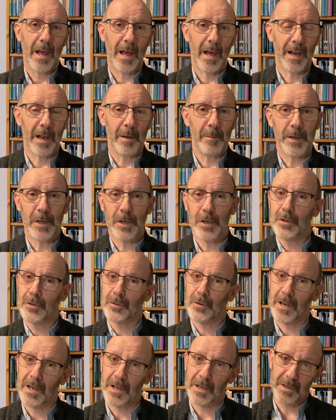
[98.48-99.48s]
Let me
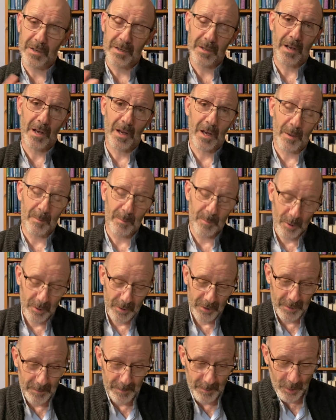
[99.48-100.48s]
try and uh,
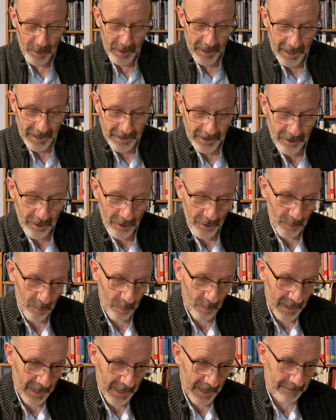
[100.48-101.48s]
put, put it in another
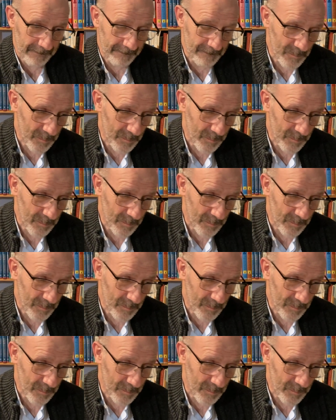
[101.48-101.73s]
way.